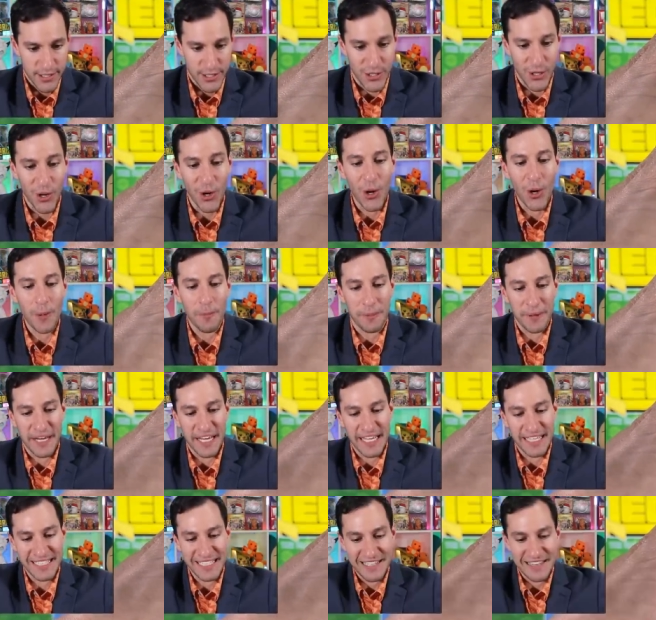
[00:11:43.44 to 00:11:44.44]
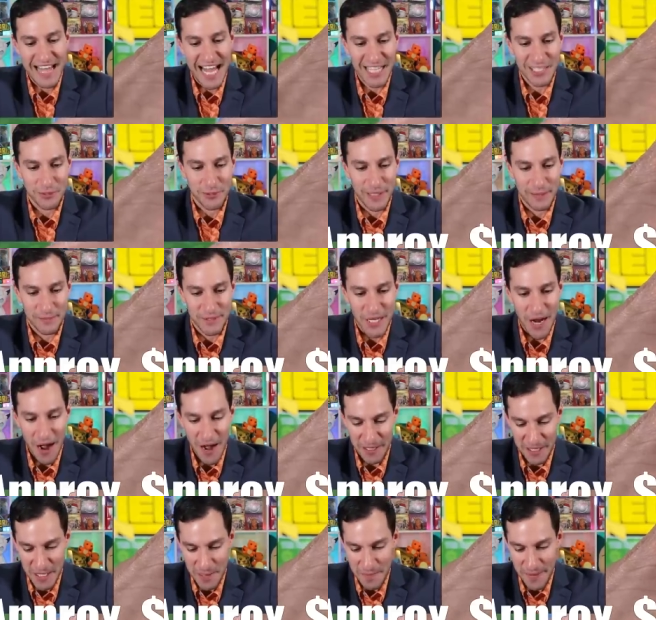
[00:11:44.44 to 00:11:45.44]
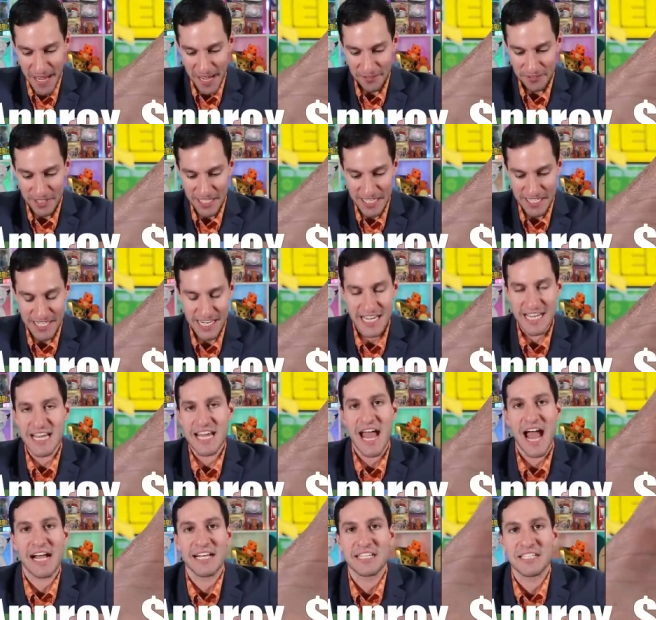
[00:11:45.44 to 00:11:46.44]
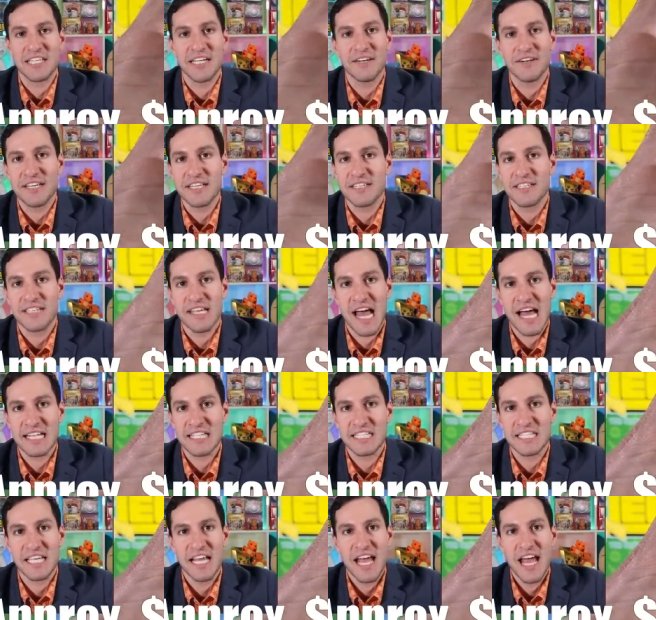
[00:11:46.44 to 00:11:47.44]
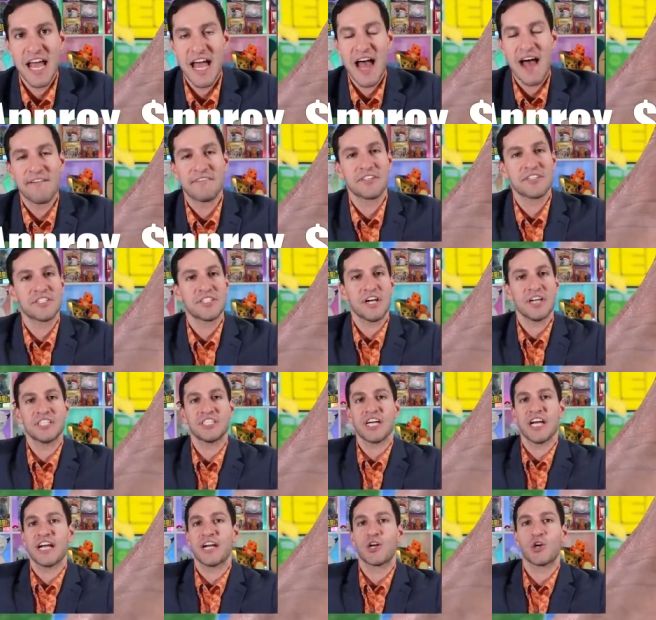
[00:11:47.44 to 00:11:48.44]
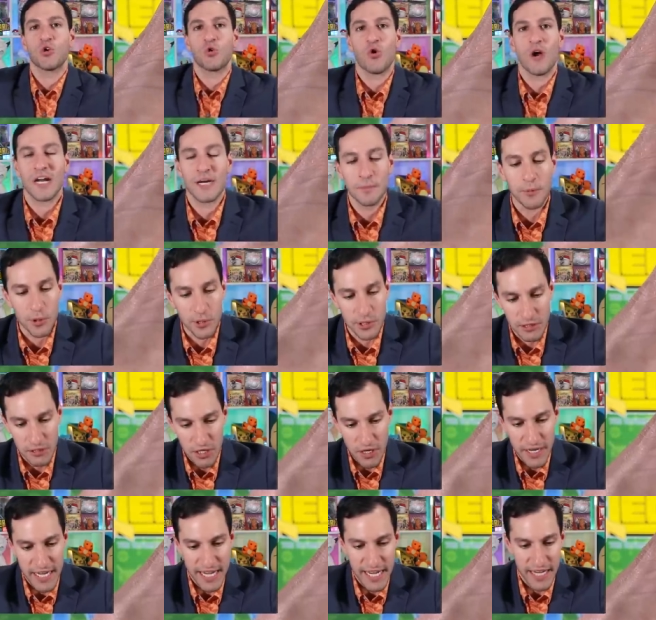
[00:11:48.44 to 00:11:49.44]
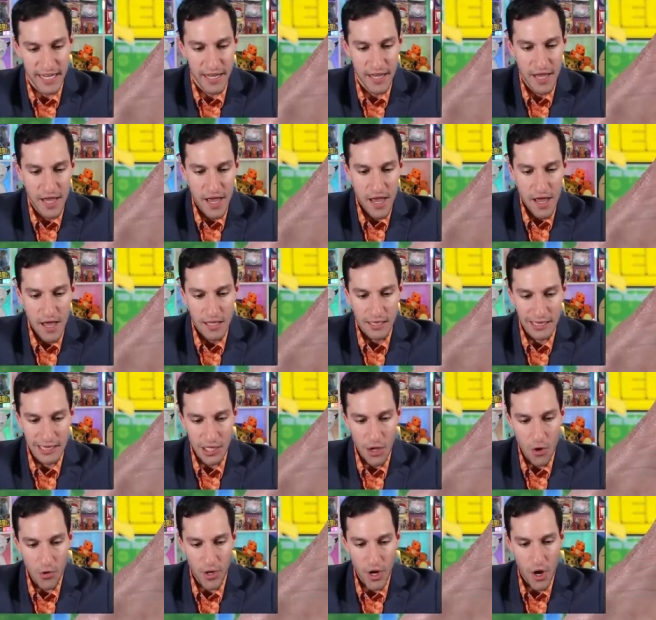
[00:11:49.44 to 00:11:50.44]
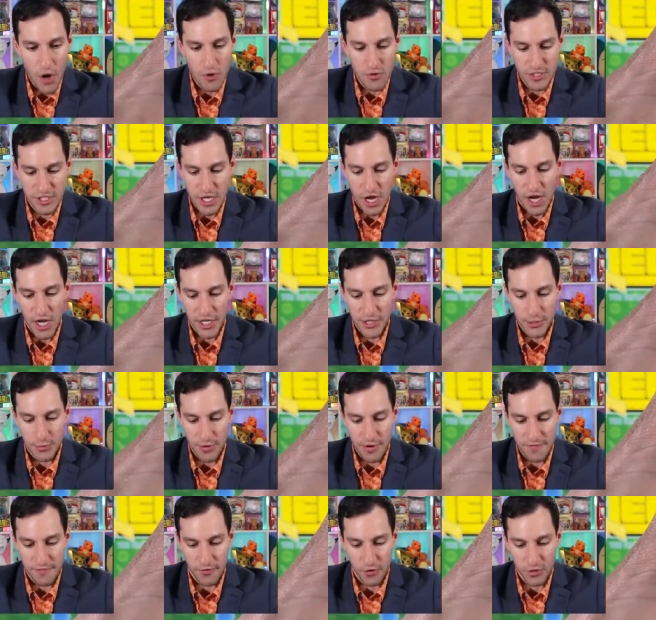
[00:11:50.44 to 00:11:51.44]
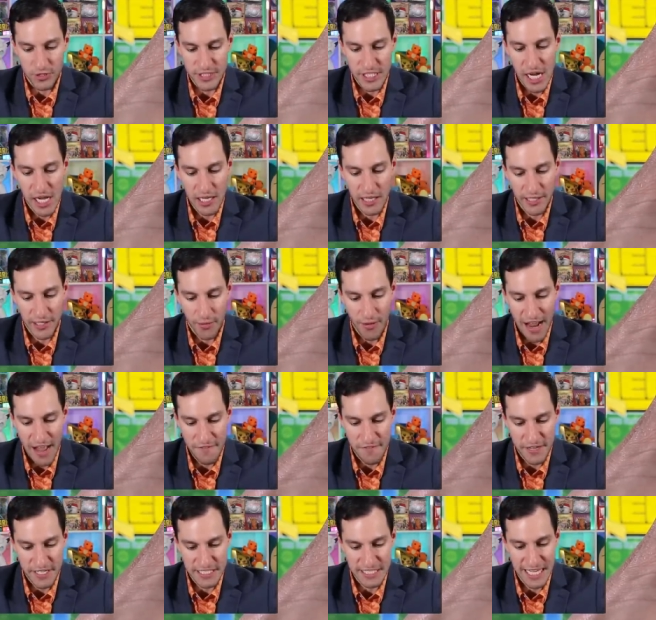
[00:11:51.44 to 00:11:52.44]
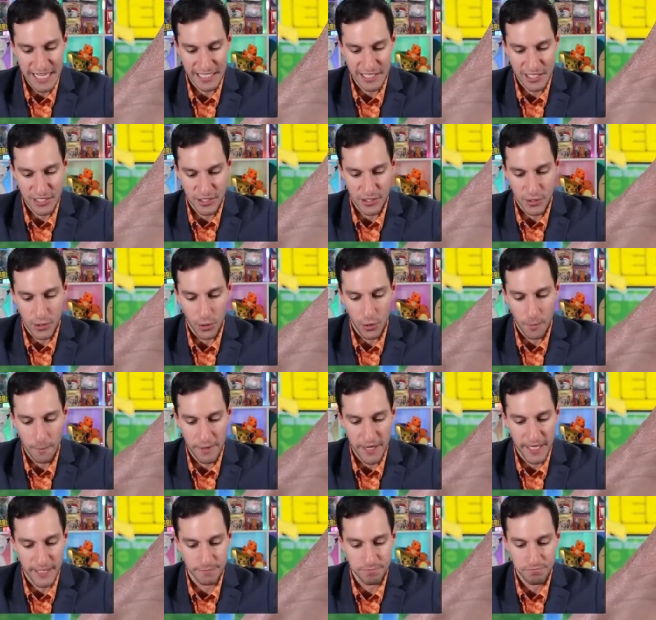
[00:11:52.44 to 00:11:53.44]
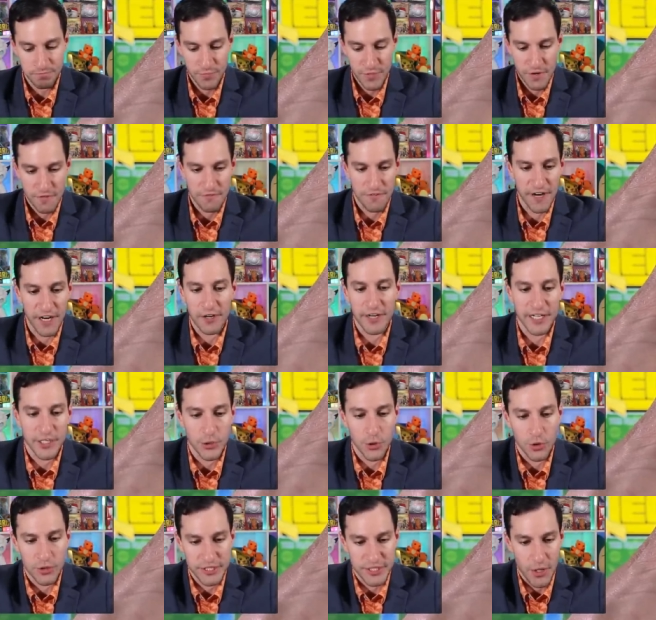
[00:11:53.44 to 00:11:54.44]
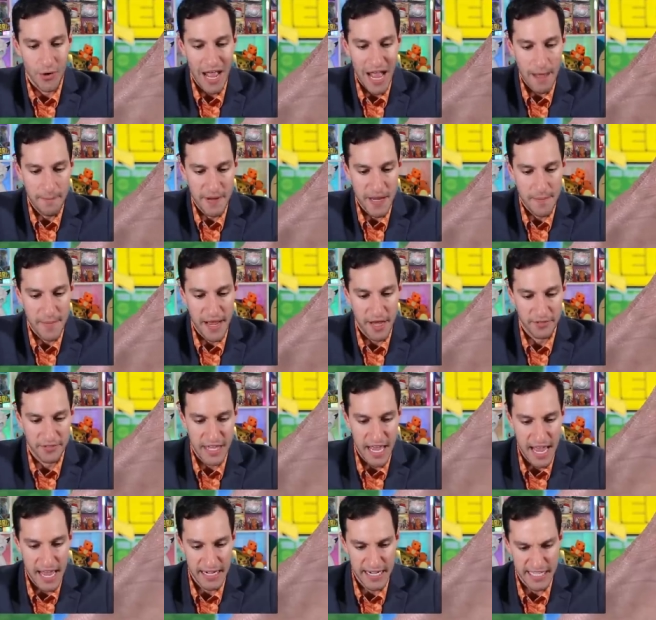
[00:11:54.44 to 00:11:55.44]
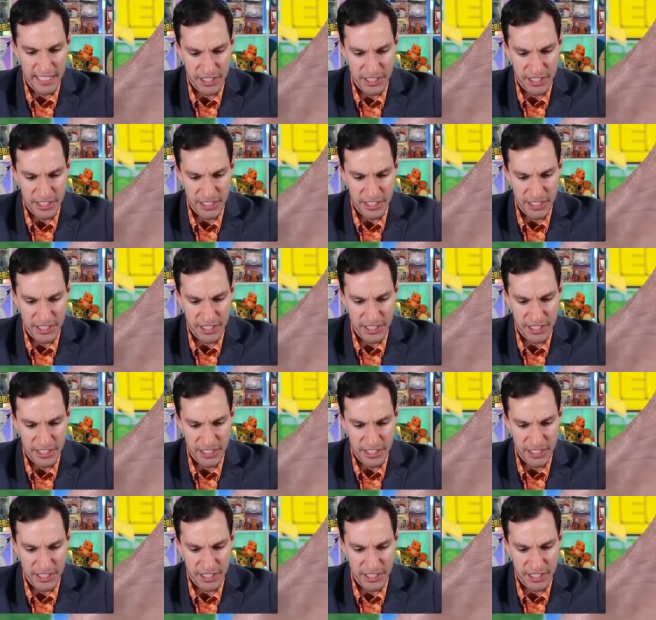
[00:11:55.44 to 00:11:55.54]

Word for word: Gulpin, and that's what I'm talking about. These E X series sets have such incredible looking logos on the reverse holographics, like this Gulpin. Very cool, so happy about that.